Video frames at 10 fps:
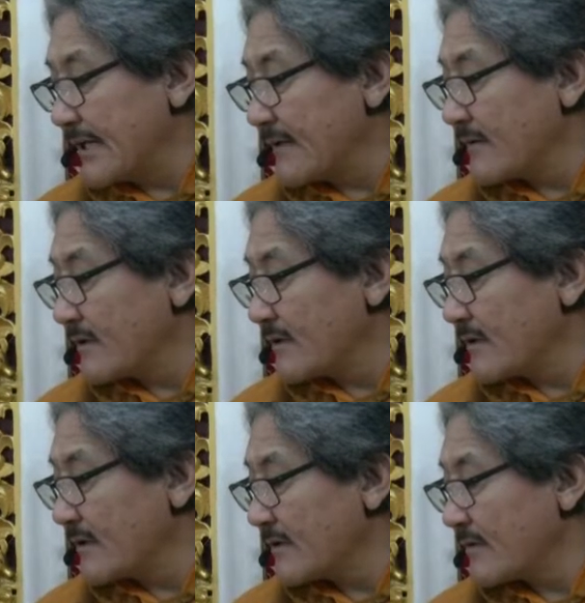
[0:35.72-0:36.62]

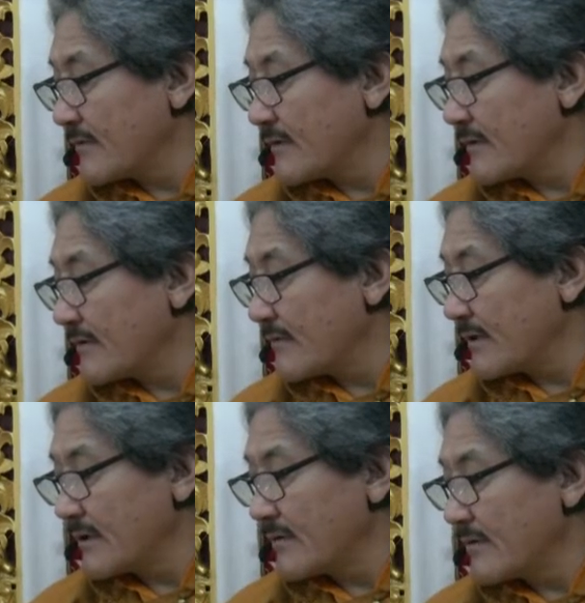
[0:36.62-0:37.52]

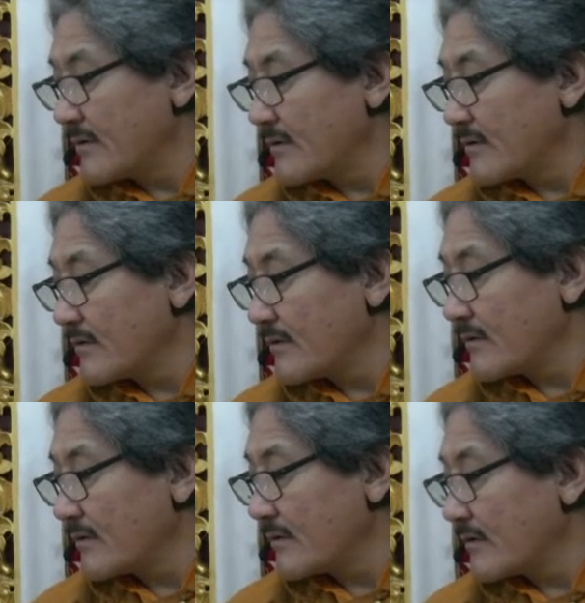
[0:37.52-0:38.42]

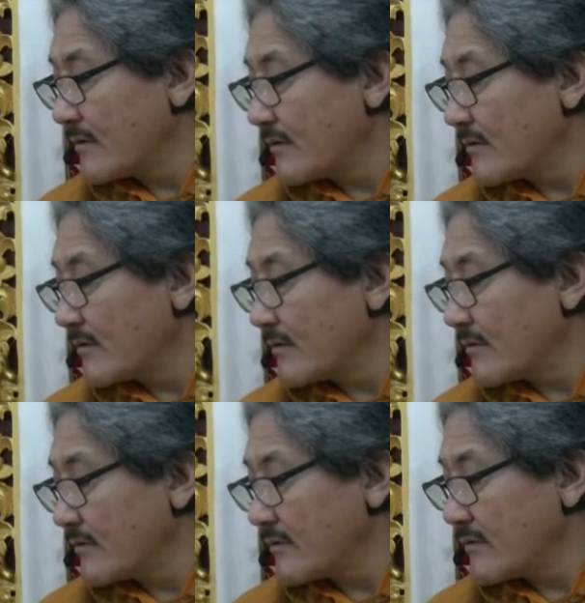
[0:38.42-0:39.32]

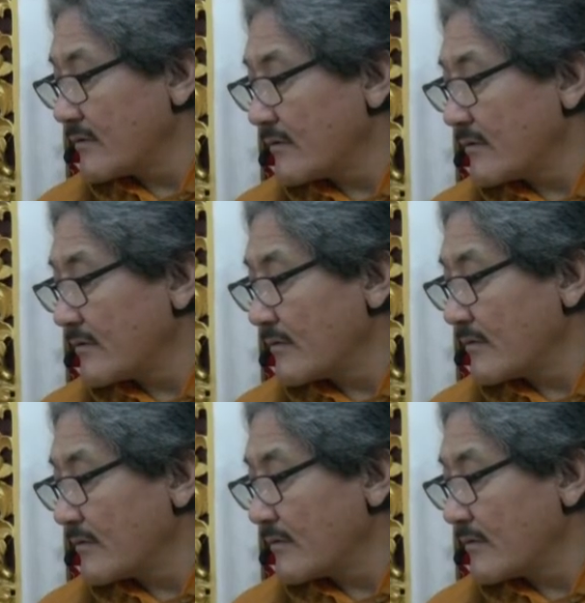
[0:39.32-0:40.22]

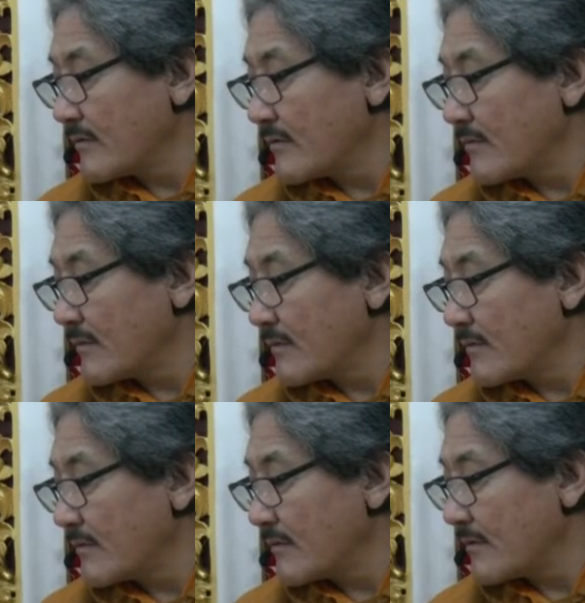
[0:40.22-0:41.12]

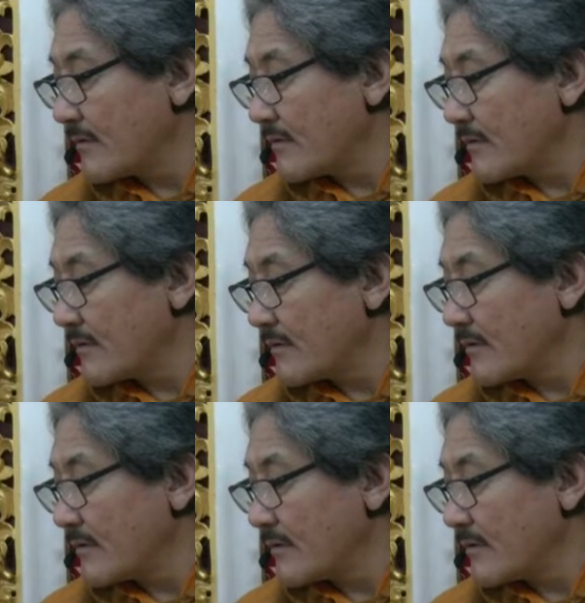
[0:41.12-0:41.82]
No one is speaking in this clip.